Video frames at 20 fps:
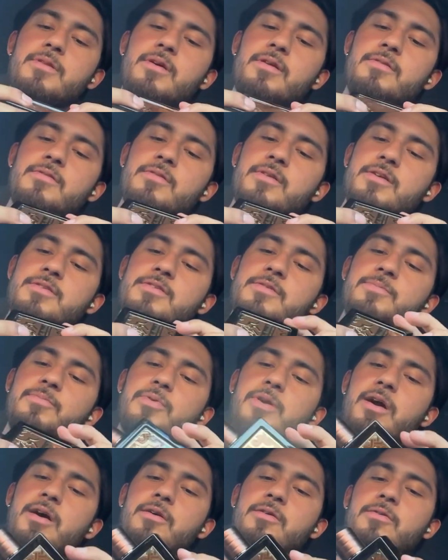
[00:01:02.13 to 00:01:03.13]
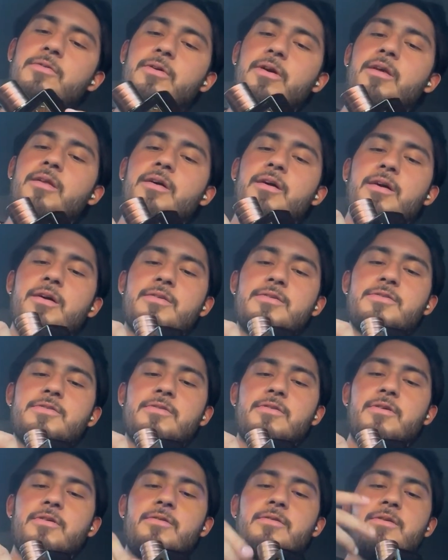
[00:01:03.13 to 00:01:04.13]
Lots of brown going on.
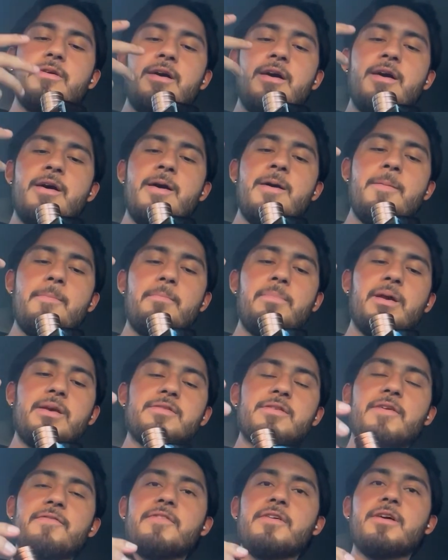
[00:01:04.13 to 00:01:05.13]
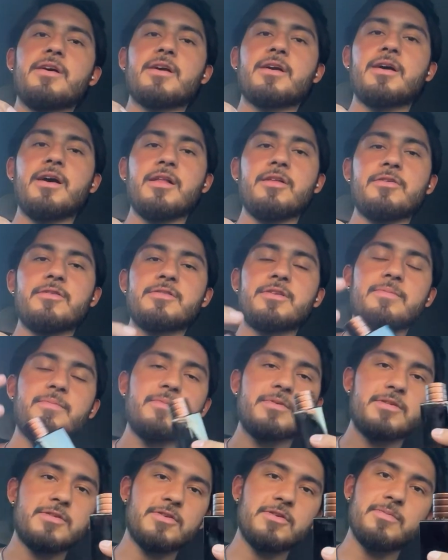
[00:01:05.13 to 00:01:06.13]
So based off the colors, I'm
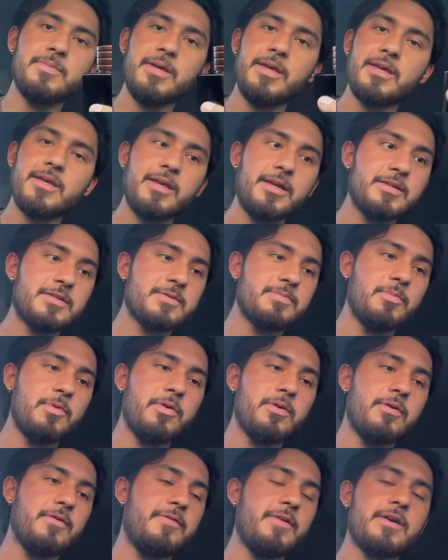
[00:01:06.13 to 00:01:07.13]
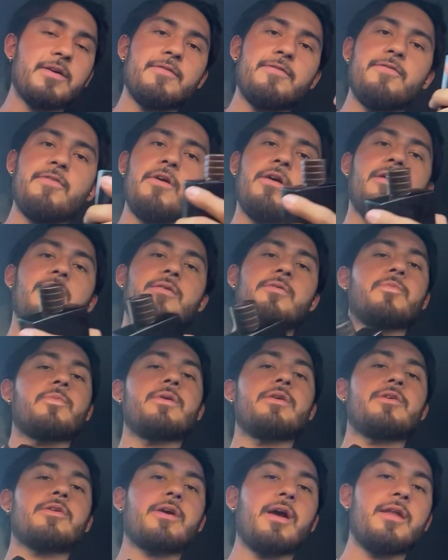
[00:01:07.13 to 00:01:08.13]
assuming it's more of like a fall and
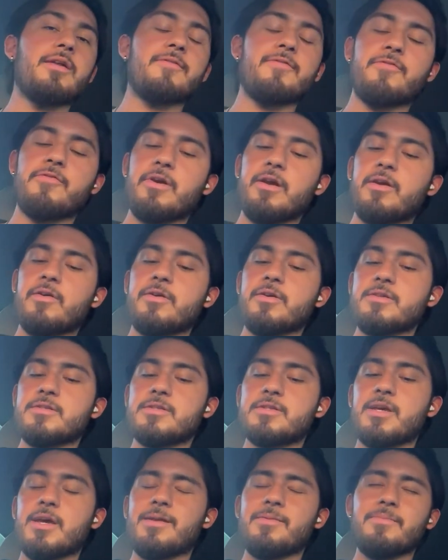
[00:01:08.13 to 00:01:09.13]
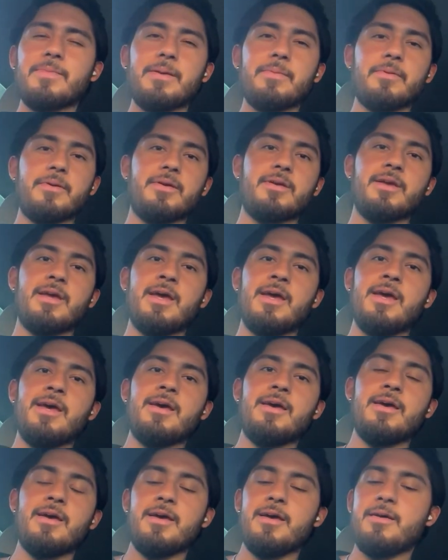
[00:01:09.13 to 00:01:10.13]
winter kind of fragrance, kind of maybe
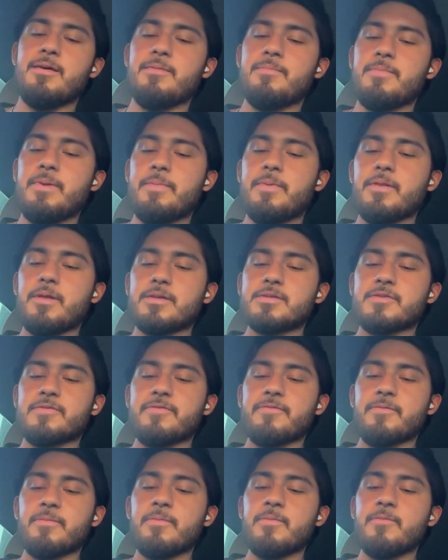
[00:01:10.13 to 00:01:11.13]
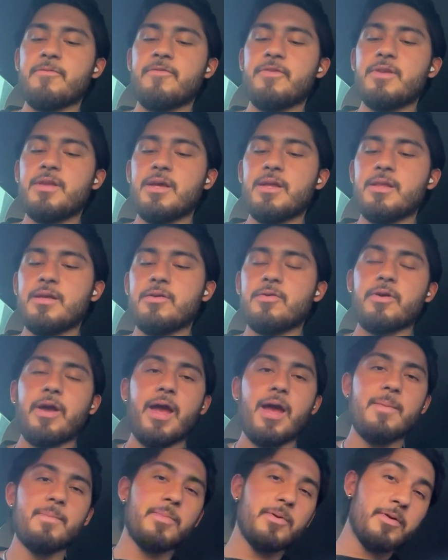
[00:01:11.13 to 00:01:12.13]
lots of vanilla or
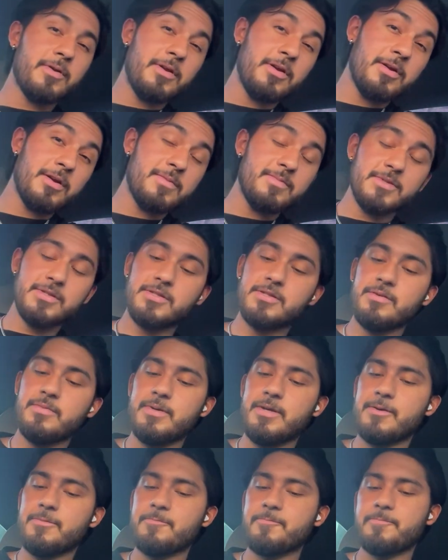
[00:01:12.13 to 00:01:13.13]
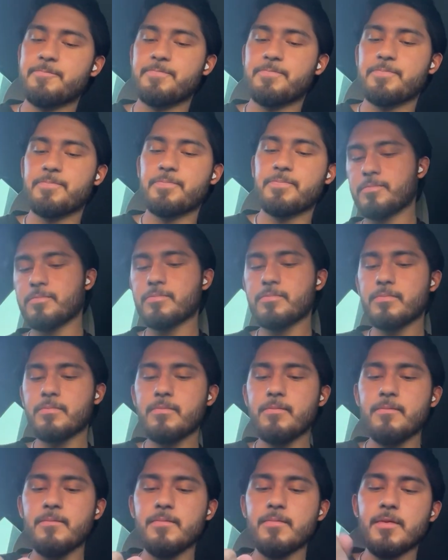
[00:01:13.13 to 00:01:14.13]
amber in here, I'm assuming.
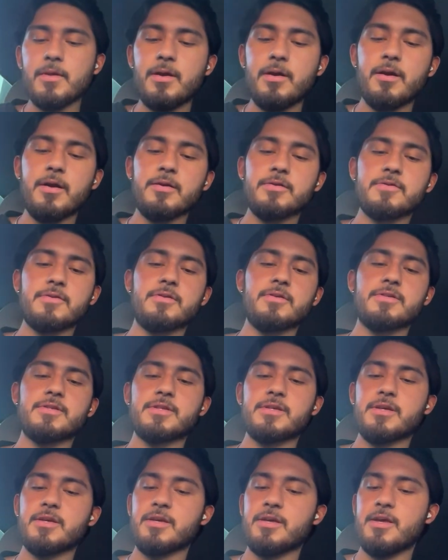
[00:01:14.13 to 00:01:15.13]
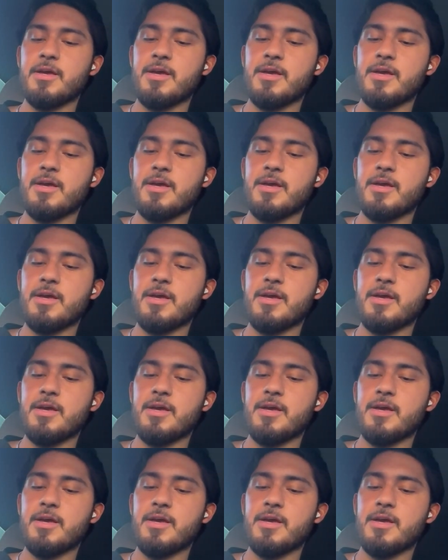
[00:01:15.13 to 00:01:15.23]
All right, so let's get